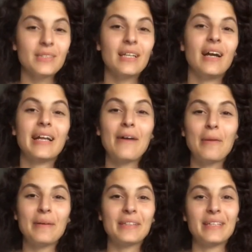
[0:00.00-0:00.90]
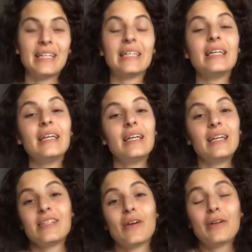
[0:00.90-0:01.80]
Accountability
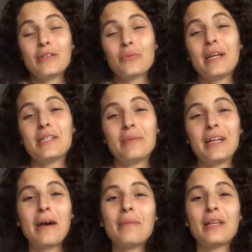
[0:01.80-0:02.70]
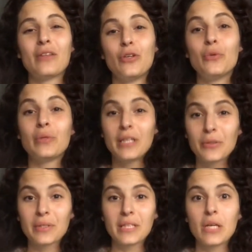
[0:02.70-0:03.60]
is on its way to becoming the new
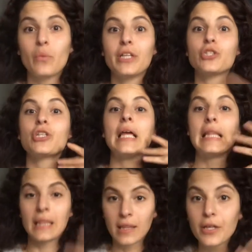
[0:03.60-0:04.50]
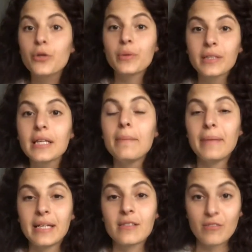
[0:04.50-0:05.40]
literally, which literally
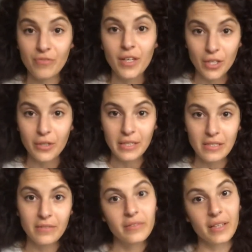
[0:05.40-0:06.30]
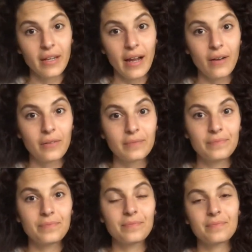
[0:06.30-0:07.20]
means figuratively now.
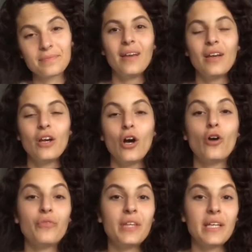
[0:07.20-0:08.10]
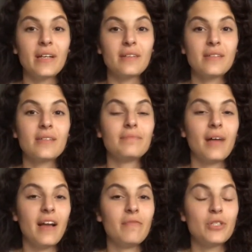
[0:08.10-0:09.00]
Over the years,
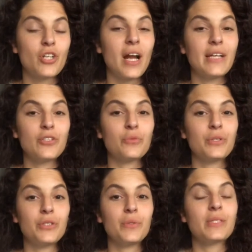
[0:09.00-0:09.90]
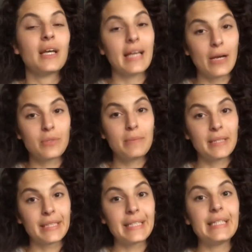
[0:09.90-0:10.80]
I've been trying to reduce
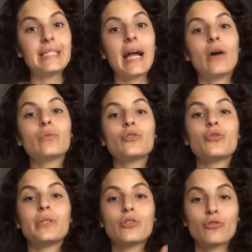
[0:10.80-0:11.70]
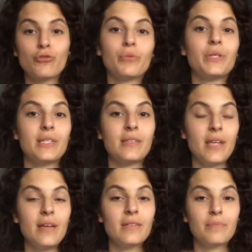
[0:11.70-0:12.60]
accountability down to its truest
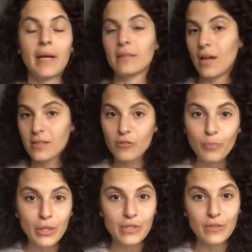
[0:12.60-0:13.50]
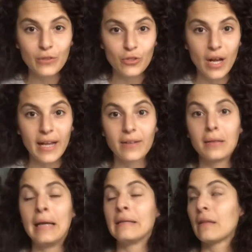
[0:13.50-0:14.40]
state by lots of personal
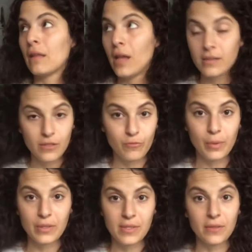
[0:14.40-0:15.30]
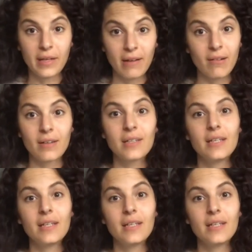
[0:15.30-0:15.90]
trial and lots of personal error.